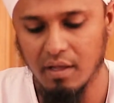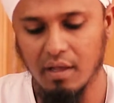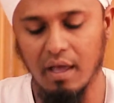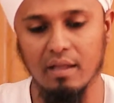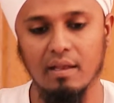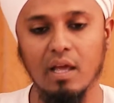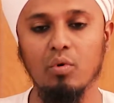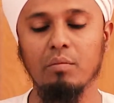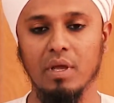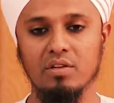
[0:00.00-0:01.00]
And like we
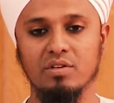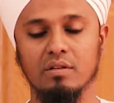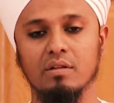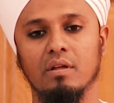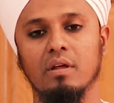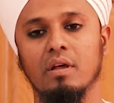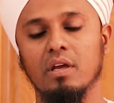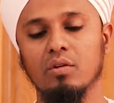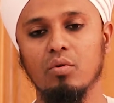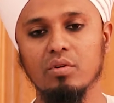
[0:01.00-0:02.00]
mentioned,
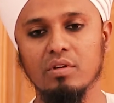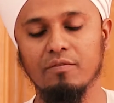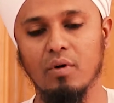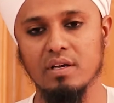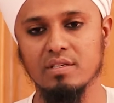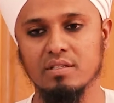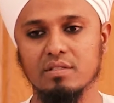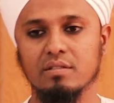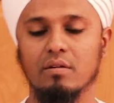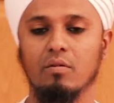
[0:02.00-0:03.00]
in order for
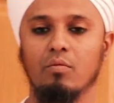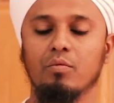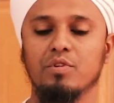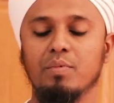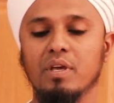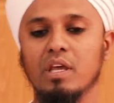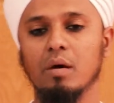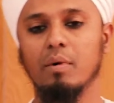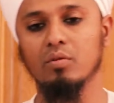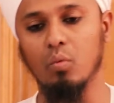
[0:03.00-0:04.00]
us, when we're speaking
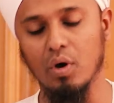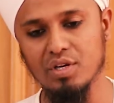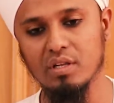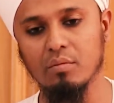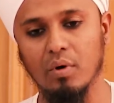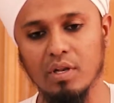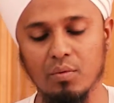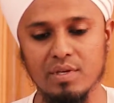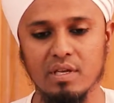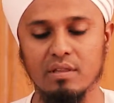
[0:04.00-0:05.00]
about washing the body, we
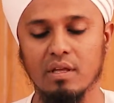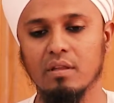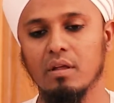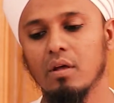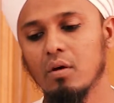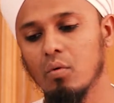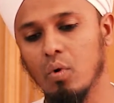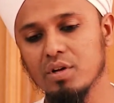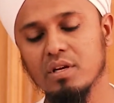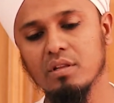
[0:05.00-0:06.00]
said that
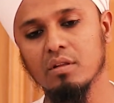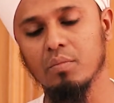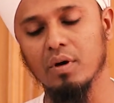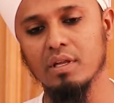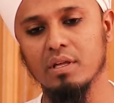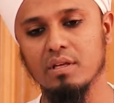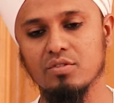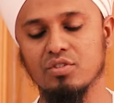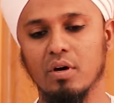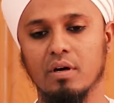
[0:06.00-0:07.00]
washing the body is
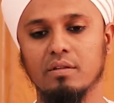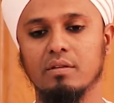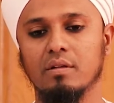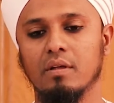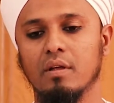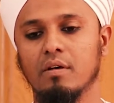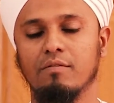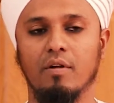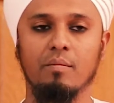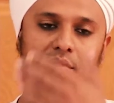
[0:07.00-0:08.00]
start
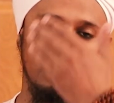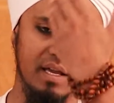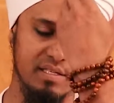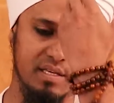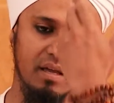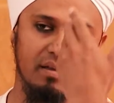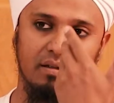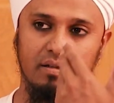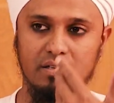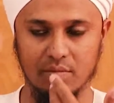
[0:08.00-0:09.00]
from the right side.
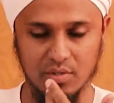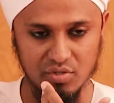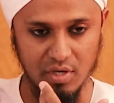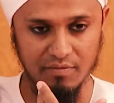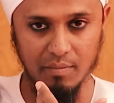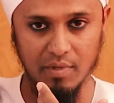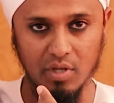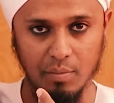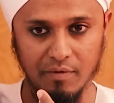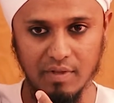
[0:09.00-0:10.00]
So you start from the
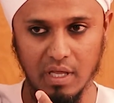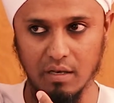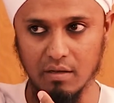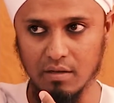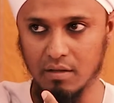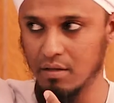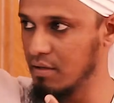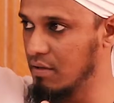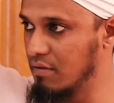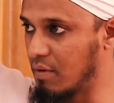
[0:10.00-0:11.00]
top of the head.
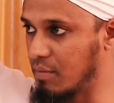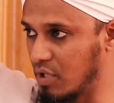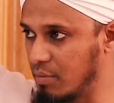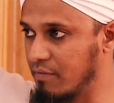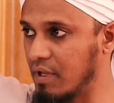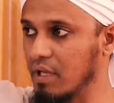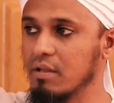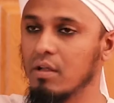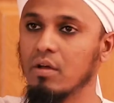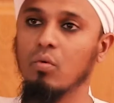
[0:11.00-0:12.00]
From the top of the head,
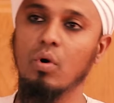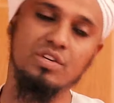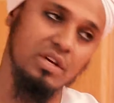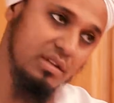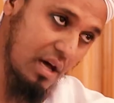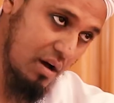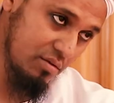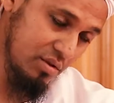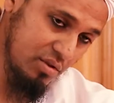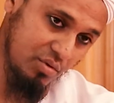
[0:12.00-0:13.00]
washing down
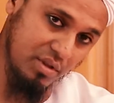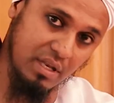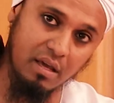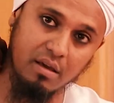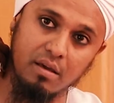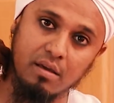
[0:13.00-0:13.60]
to the neck.